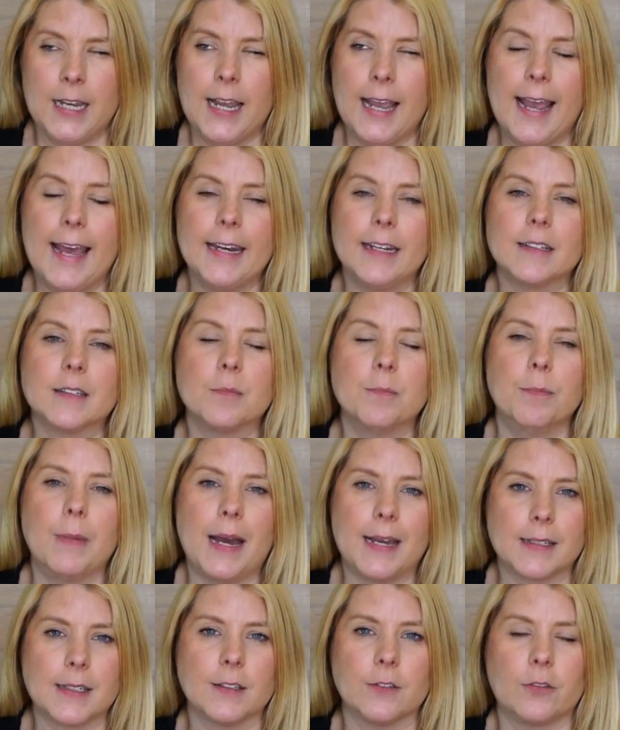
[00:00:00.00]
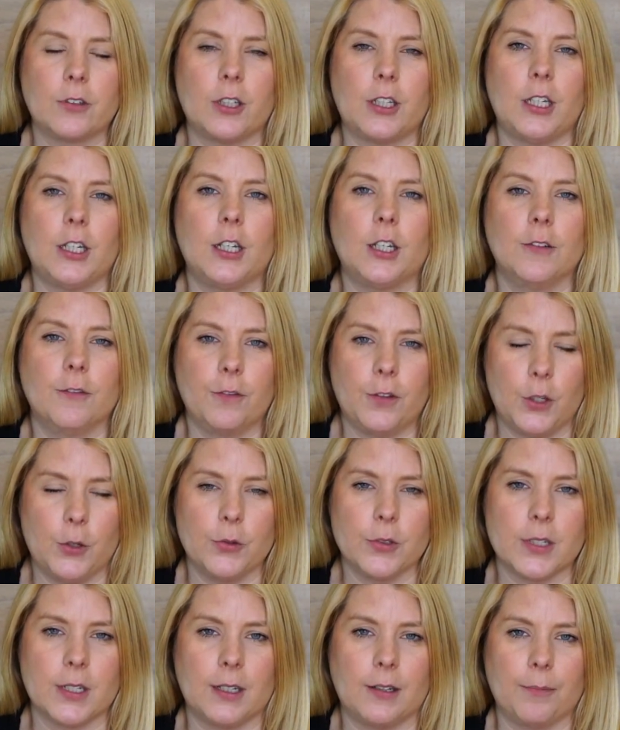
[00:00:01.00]
And it's massively
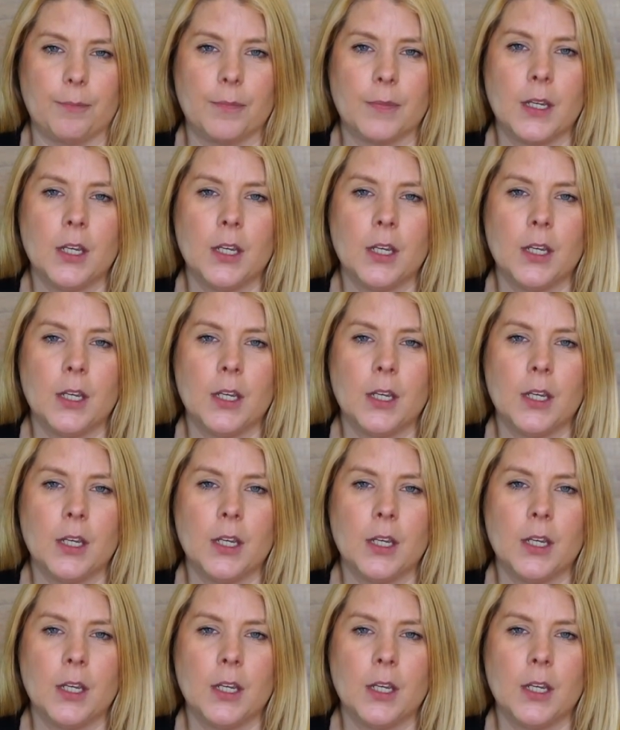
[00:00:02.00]
confusing.